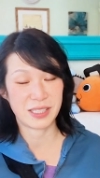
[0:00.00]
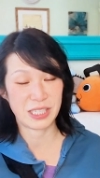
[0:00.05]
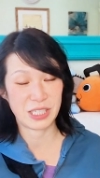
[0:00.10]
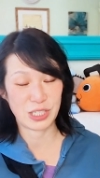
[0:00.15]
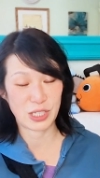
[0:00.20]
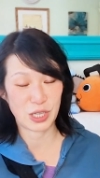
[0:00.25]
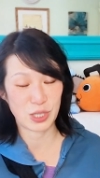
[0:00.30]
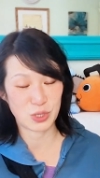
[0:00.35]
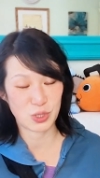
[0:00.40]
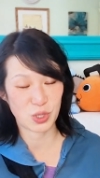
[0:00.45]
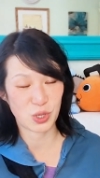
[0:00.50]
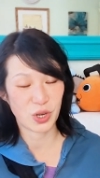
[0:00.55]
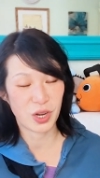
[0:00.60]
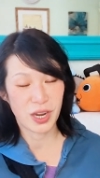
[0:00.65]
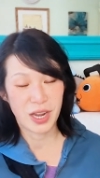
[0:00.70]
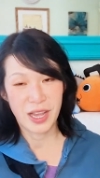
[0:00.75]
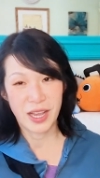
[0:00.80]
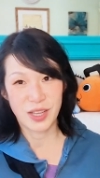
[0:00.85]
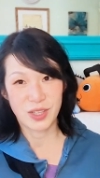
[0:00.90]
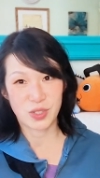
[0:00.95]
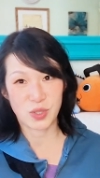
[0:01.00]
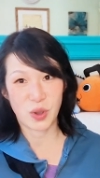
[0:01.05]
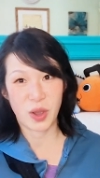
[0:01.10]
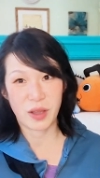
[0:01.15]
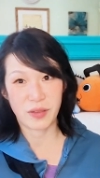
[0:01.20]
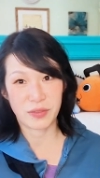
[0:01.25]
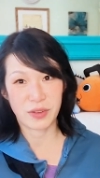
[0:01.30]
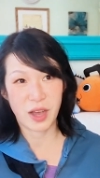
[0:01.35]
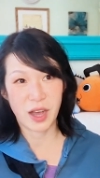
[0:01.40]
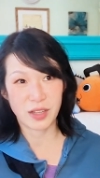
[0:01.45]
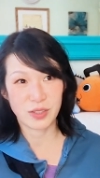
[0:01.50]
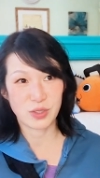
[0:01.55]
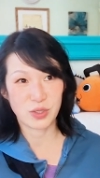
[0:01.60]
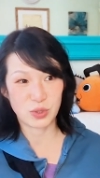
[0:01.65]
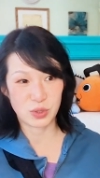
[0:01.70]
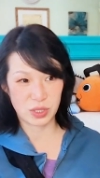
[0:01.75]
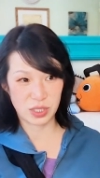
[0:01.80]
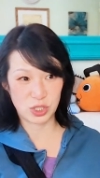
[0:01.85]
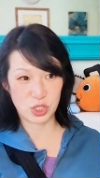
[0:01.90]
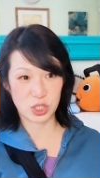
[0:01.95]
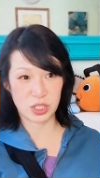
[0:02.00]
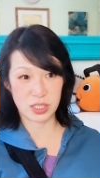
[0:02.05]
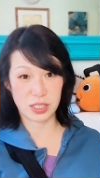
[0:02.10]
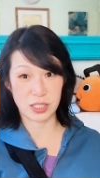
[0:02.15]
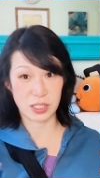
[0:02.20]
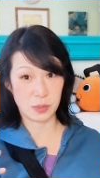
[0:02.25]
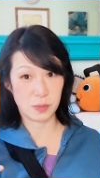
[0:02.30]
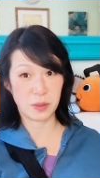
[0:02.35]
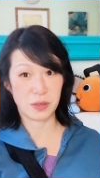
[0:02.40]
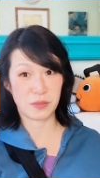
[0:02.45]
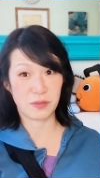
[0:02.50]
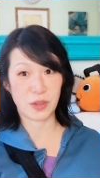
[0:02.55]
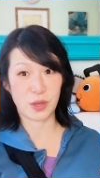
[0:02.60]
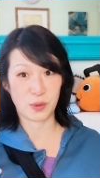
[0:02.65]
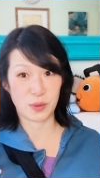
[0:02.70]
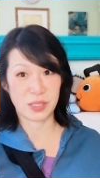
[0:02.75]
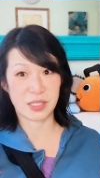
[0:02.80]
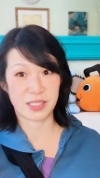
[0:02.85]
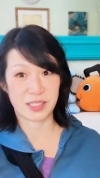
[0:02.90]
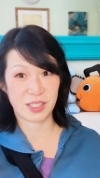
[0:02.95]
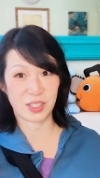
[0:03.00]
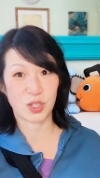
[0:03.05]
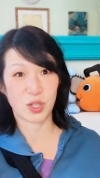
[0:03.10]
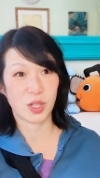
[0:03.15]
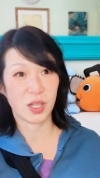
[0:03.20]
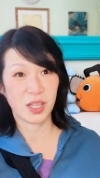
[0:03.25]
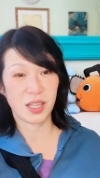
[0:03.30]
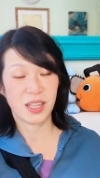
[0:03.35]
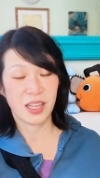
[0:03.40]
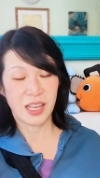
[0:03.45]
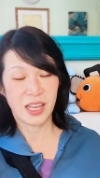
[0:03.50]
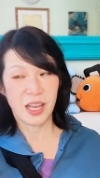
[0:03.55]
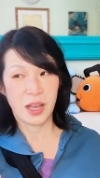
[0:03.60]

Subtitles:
teenager. So I've gotten used to just sleeping very still.